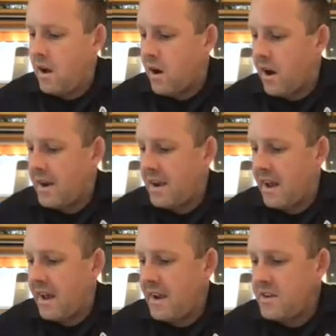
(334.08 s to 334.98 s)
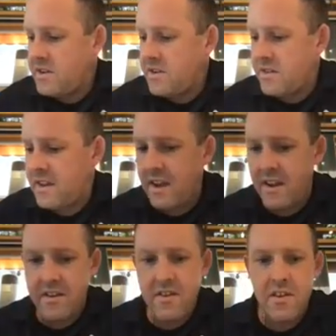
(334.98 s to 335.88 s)
Alright, now each of
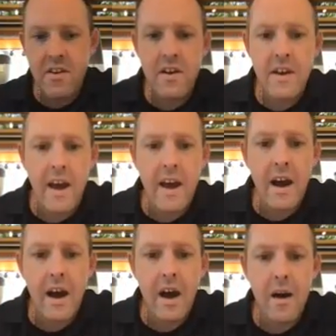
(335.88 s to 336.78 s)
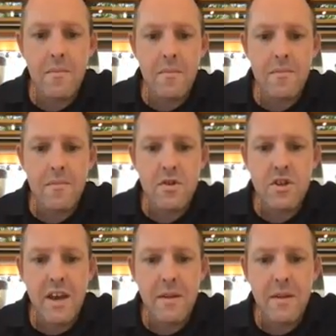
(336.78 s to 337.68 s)
these
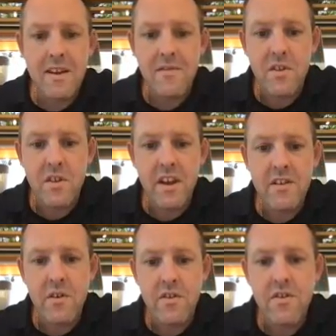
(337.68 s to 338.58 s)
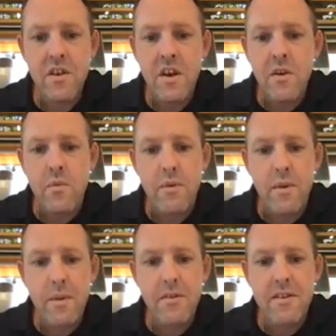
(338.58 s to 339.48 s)
shared pairs of electrons we
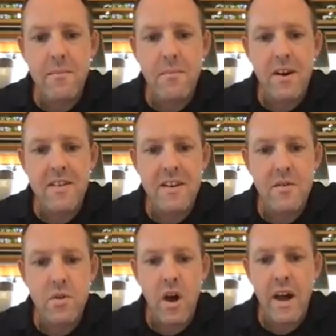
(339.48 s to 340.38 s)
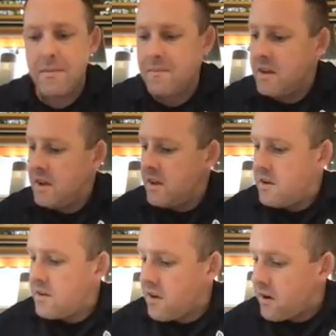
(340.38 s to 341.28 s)
represent by a single line.
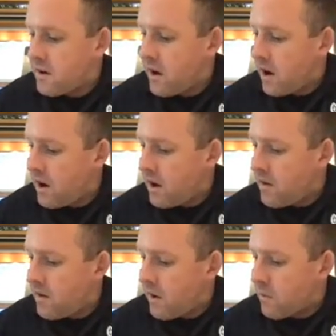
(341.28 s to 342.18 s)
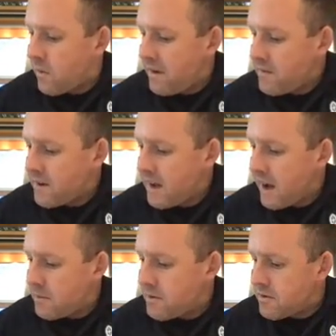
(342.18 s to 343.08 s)
So away from the
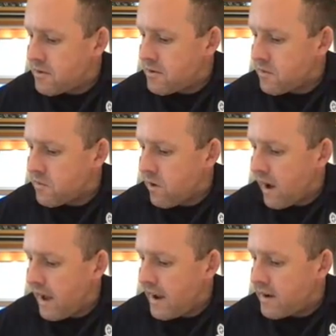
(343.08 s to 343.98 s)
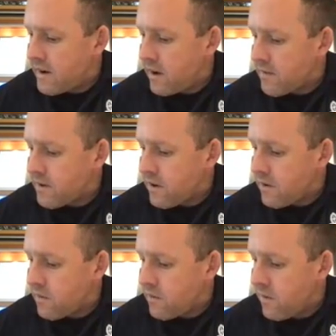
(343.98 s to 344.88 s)
carbon to the right, I've got
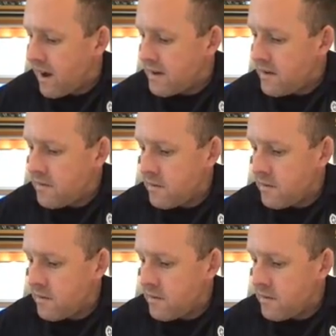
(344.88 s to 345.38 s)
1,